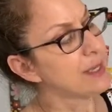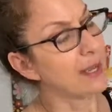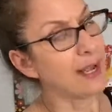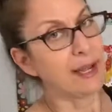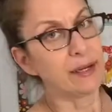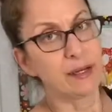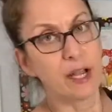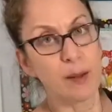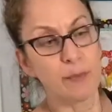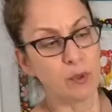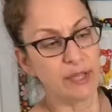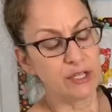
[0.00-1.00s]
I added a
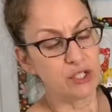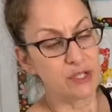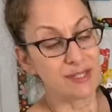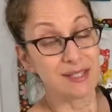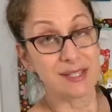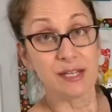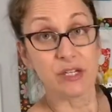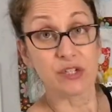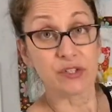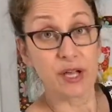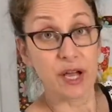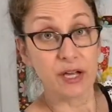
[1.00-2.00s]
couple inches to each
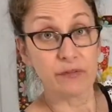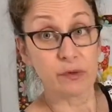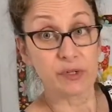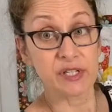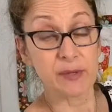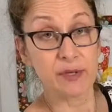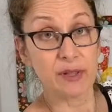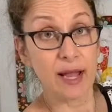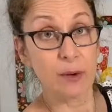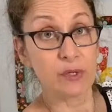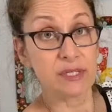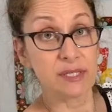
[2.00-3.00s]
side for seam
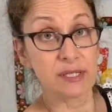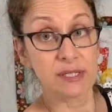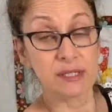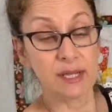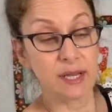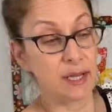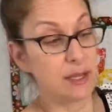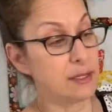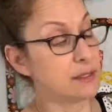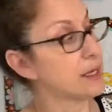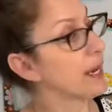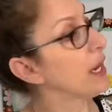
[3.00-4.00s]
allowances
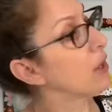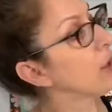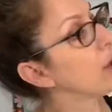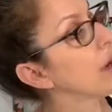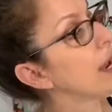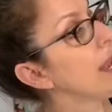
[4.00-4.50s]
and error,